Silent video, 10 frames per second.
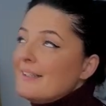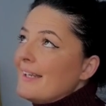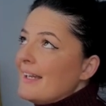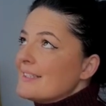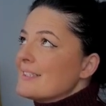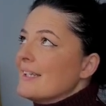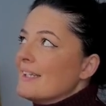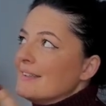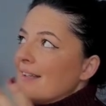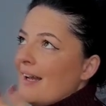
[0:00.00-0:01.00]
Yes,
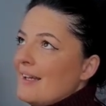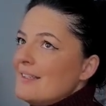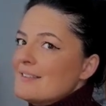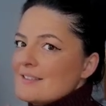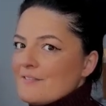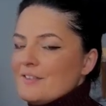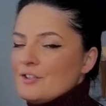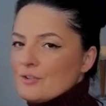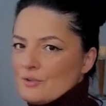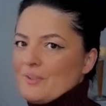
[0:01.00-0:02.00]
it has something
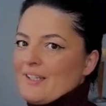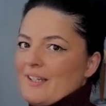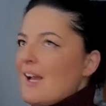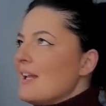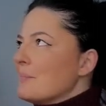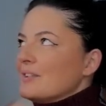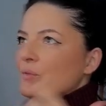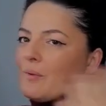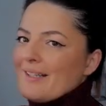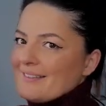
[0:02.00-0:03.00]
to do with AI, but
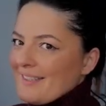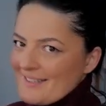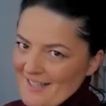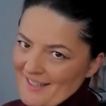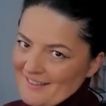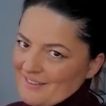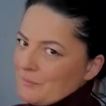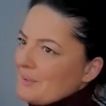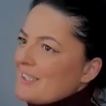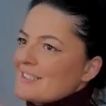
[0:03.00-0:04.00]
what exactly?
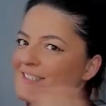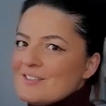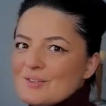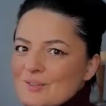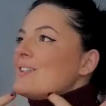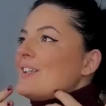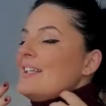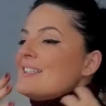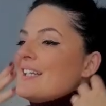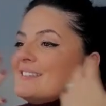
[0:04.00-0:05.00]
What does it do? So
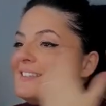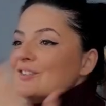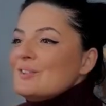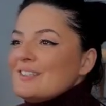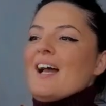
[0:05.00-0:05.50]
let's get into it.